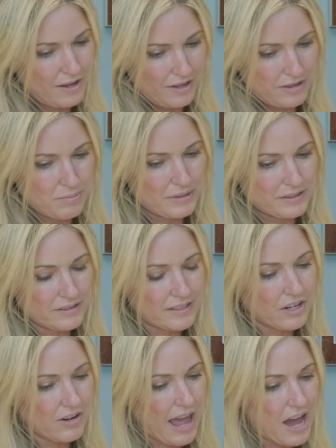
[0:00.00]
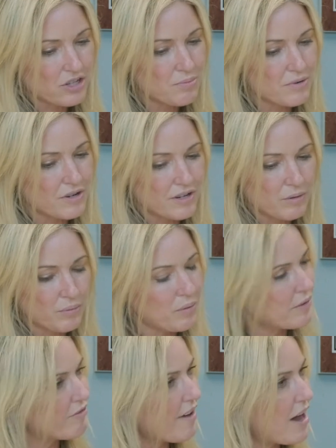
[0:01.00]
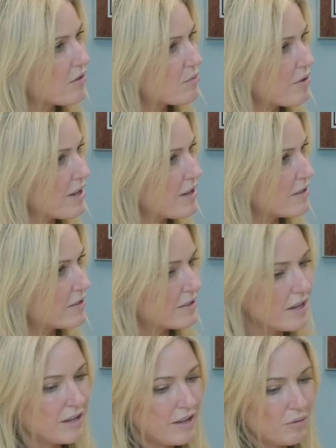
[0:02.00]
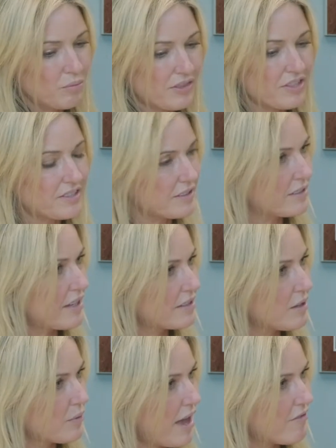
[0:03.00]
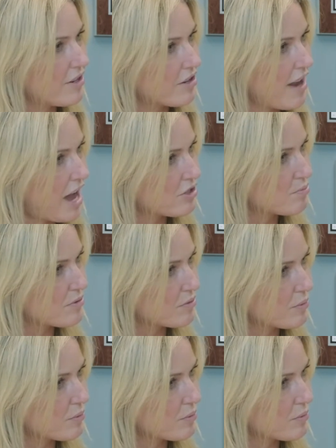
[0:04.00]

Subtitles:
the business here in Ashburn, and what we found was with the success that we have here in Ashburn,